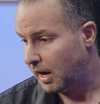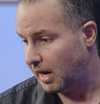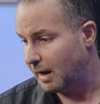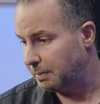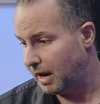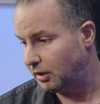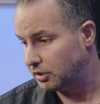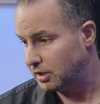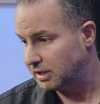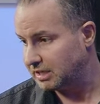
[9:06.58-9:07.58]
And I
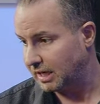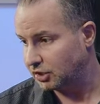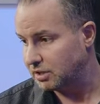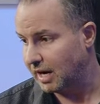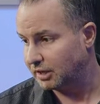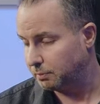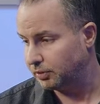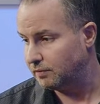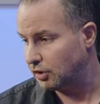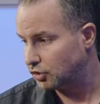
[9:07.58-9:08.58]
apologize, that's actually not the
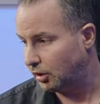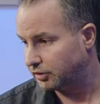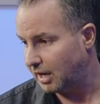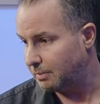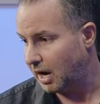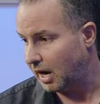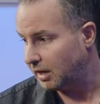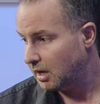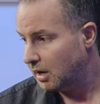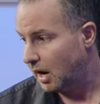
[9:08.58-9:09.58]
previous all-time
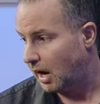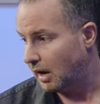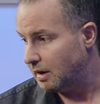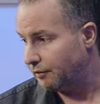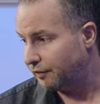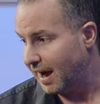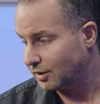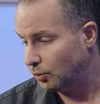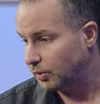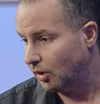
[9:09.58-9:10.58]
high. In fact,
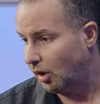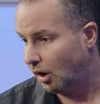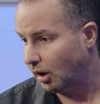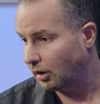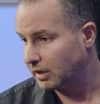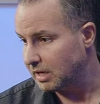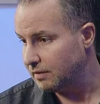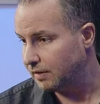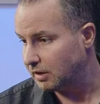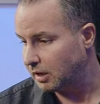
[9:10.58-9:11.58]
we are
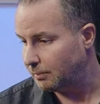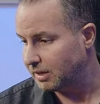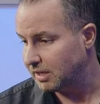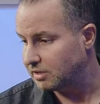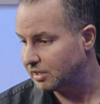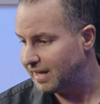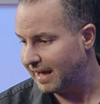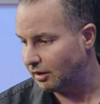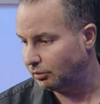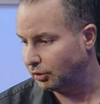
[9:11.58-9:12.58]
even coming into that
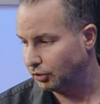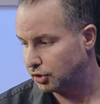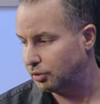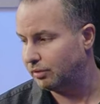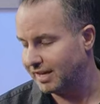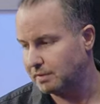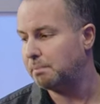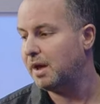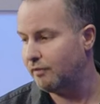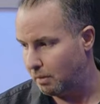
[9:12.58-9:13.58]
a little sooner. That's a
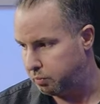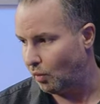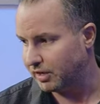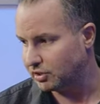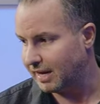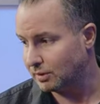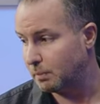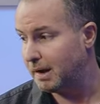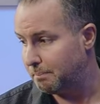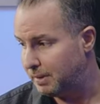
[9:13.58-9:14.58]
pivot point. So that would
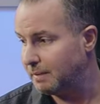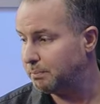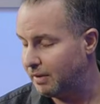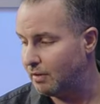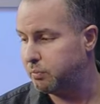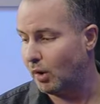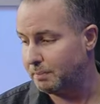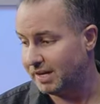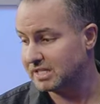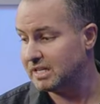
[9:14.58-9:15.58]
be a big pivot point,
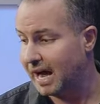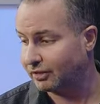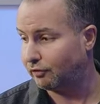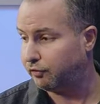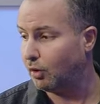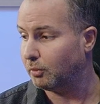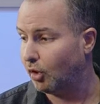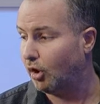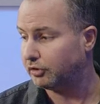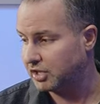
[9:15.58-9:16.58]
but it's not the former
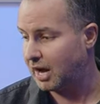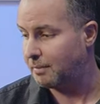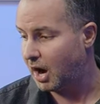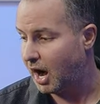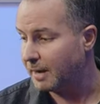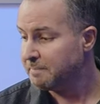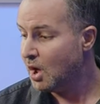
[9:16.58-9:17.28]
all-time high.